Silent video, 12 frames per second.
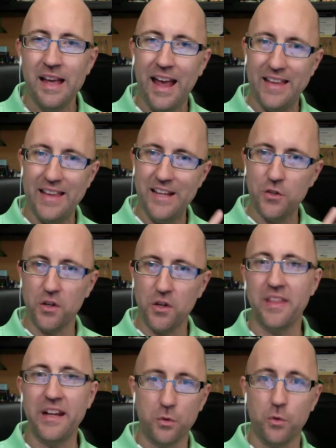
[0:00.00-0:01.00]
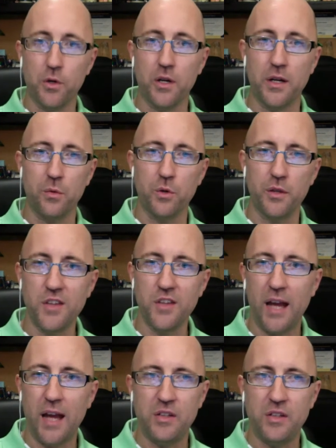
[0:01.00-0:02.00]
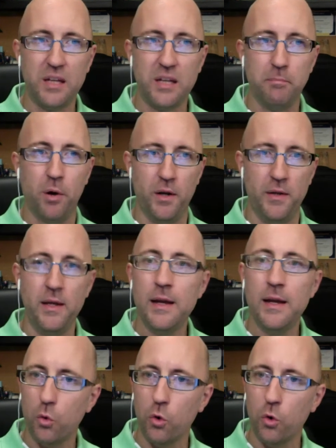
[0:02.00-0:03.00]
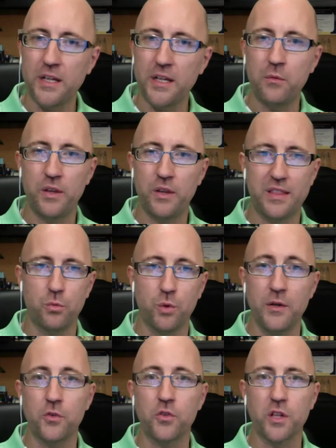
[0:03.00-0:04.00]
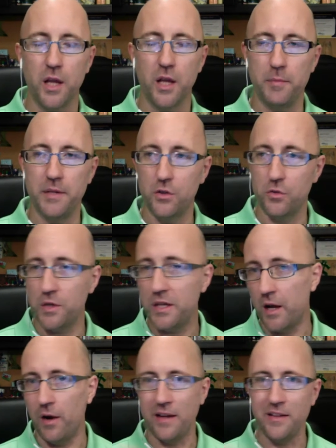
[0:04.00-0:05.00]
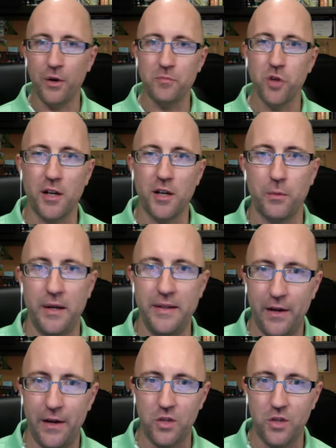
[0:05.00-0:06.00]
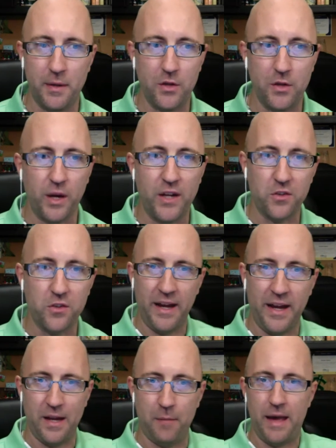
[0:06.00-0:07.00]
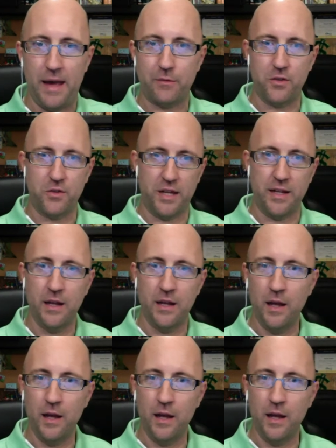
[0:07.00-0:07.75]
And these are the things that we're going to really dive in deep on, working with the Runners Club. Because, I know I'm talking right now, and somebody's raising their hand in the background saying,